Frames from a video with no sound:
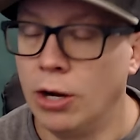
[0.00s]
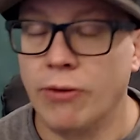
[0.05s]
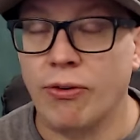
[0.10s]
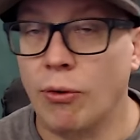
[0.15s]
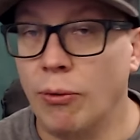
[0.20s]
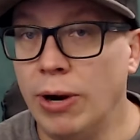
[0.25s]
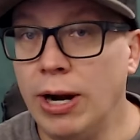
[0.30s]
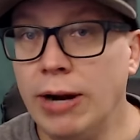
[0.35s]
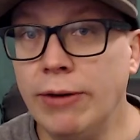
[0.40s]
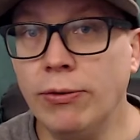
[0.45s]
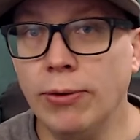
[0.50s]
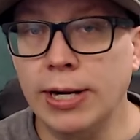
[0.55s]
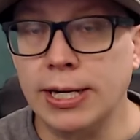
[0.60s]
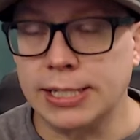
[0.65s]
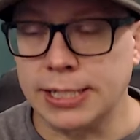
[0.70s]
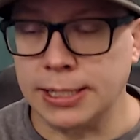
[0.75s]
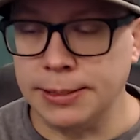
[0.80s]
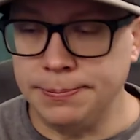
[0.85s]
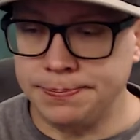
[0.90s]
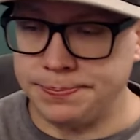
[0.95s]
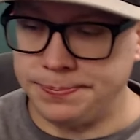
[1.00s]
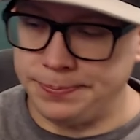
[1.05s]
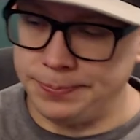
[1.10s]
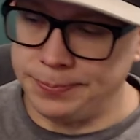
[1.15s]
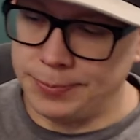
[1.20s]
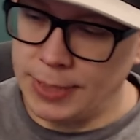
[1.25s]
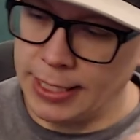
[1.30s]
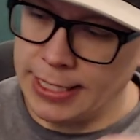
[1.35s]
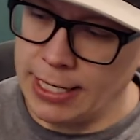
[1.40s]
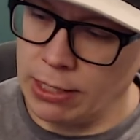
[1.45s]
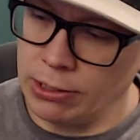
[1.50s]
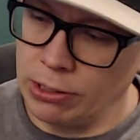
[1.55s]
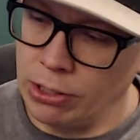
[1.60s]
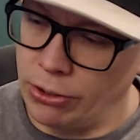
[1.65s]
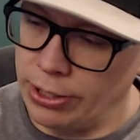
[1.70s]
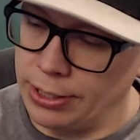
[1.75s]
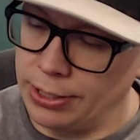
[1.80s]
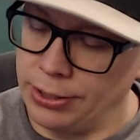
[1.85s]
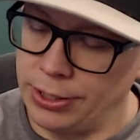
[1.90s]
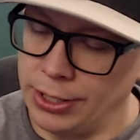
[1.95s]
For whatever reason I
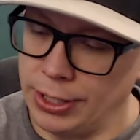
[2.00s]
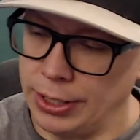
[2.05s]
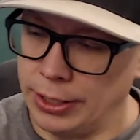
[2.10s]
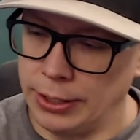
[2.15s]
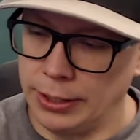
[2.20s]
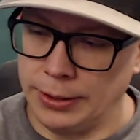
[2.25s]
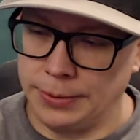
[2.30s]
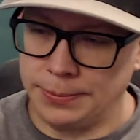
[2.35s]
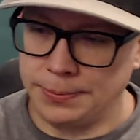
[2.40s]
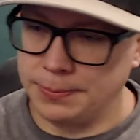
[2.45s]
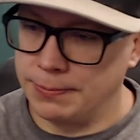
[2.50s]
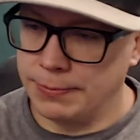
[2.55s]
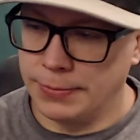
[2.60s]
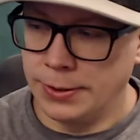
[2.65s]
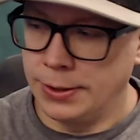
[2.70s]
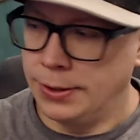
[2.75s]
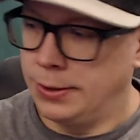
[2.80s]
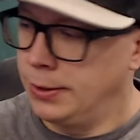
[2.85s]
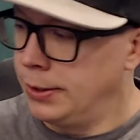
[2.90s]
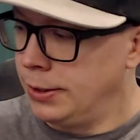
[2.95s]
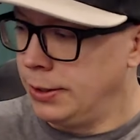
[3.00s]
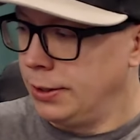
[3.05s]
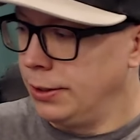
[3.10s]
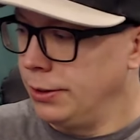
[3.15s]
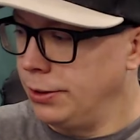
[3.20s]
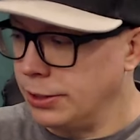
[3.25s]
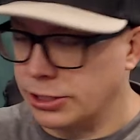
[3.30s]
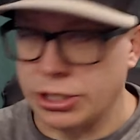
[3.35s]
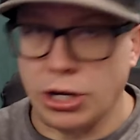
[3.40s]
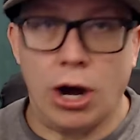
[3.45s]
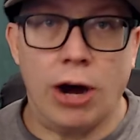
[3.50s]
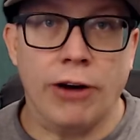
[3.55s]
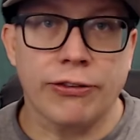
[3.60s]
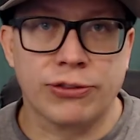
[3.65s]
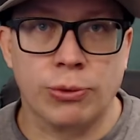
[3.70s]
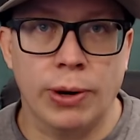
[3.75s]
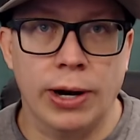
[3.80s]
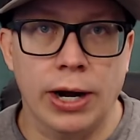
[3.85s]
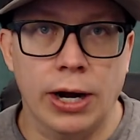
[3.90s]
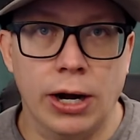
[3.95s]
downloaded the
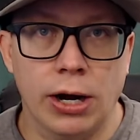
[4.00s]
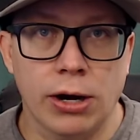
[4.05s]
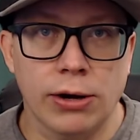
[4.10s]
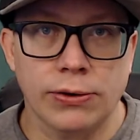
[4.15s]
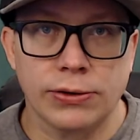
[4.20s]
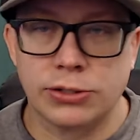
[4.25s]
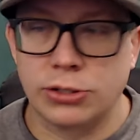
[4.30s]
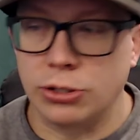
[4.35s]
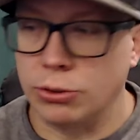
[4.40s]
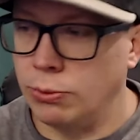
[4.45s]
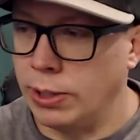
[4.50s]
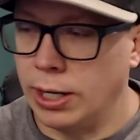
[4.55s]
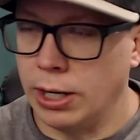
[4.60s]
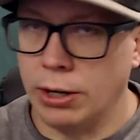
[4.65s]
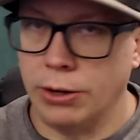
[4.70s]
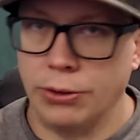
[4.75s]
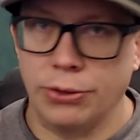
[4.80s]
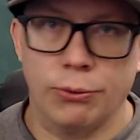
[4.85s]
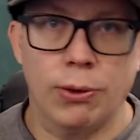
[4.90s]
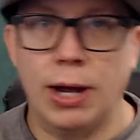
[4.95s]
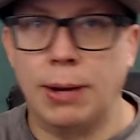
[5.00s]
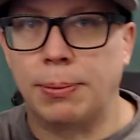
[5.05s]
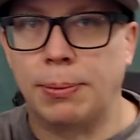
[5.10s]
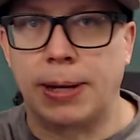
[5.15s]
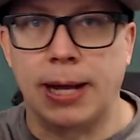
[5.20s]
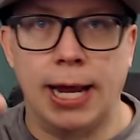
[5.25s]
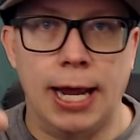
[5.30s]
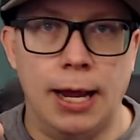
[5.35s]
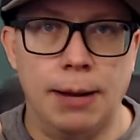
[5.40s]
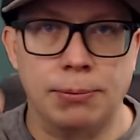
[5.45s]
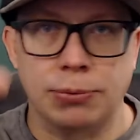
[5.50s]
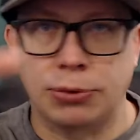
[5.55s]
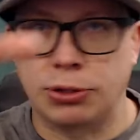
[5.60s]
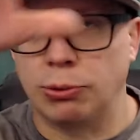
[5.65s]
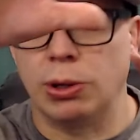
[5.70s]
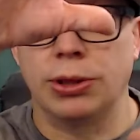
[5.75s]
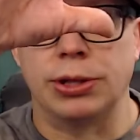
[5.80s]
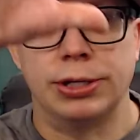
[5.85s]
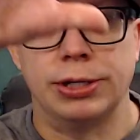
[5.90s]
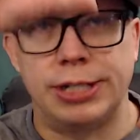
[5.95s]
software to where the
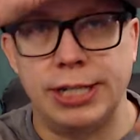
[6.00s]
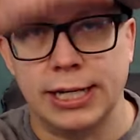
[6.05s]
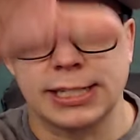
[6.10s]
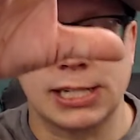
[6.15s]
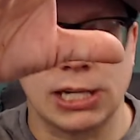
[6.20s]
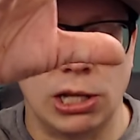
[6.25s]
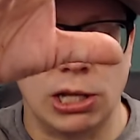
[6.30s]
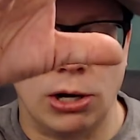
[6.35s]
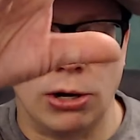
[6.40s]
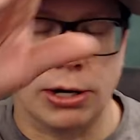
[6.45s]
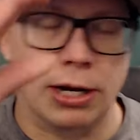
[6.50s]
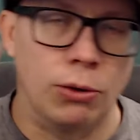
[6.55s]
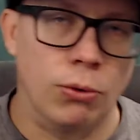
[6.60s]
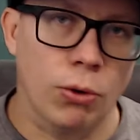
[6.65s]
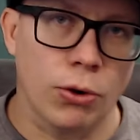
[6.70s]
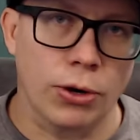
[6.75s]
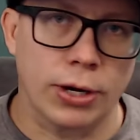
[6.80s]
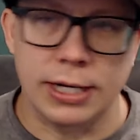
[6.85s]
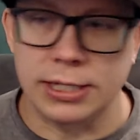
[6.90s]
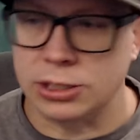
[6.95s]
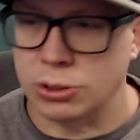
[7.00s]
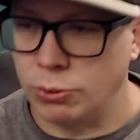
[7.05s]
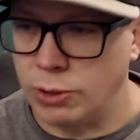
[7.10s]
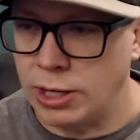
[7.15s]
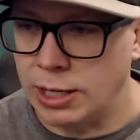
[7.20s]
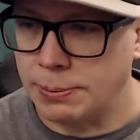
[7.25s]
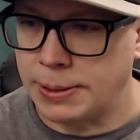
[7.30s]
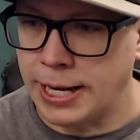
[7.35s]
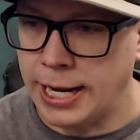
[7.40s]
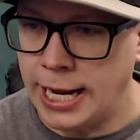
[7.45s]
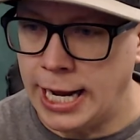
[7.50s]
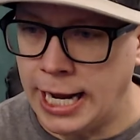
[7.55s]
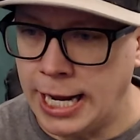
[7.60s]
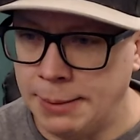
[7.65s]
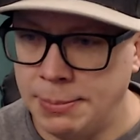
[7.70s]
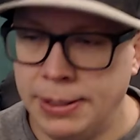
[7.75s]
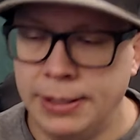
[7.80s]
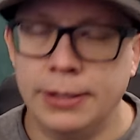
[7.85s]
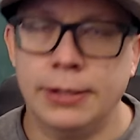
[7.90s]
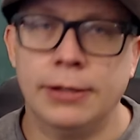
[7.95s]
DSLR can work as the
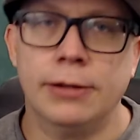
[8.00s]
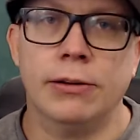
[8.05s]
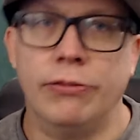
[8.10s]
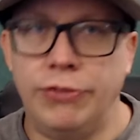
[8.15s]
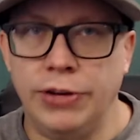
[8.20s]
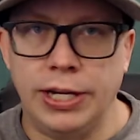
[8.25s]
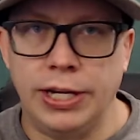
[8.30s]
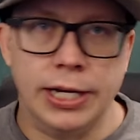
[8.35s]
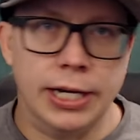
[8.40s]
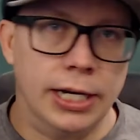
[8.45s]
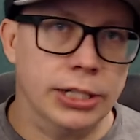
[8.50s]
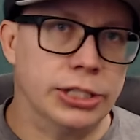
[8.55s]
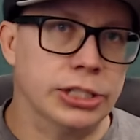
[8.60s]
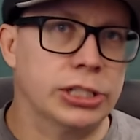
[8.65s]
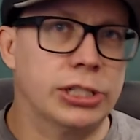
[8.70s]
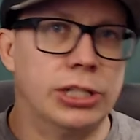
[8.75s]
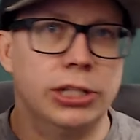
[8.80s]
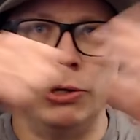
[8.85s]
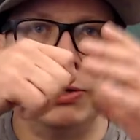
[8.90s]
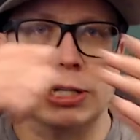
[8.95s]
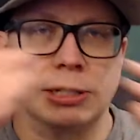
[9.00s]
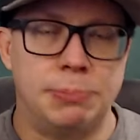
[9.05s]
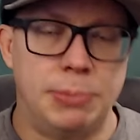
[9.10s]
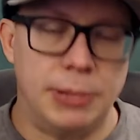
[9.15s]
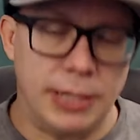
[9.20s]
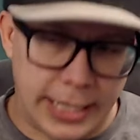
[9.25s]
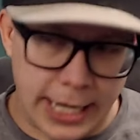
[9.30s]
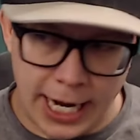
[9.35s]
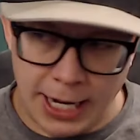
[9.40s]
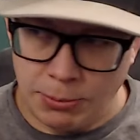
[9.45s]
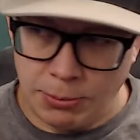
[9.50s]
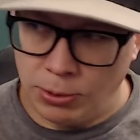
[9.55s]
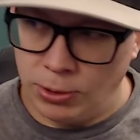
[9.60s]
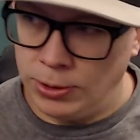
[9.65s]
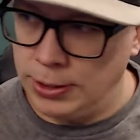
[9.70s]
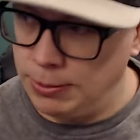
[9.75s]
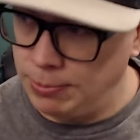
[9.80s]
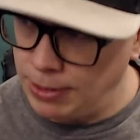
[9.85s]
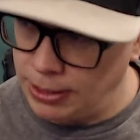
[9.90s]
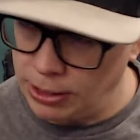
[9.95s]
webcam via just the USB
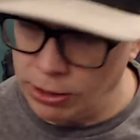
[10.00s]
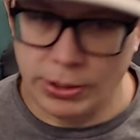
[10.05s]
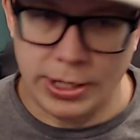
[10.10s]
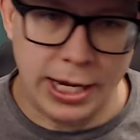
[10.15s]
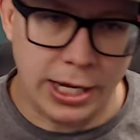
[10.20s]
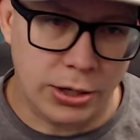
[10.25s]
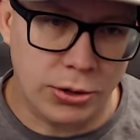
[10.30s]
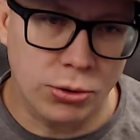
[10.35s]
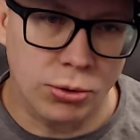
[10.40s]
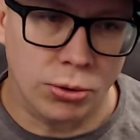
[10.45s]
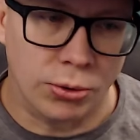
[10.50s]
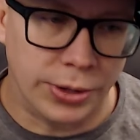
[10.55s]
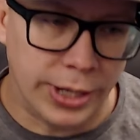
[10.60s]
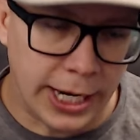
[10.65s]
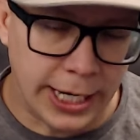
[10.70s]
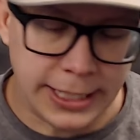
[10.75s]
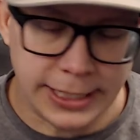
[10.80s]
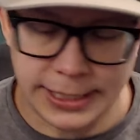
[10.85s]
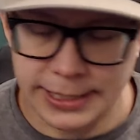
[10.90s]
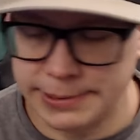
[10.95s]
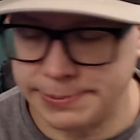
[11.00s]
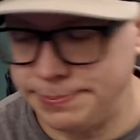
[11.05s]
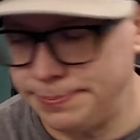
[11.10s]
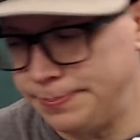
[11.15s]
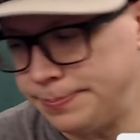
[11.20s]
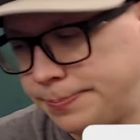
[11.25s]
cable. I'm like, okay, cool, nice.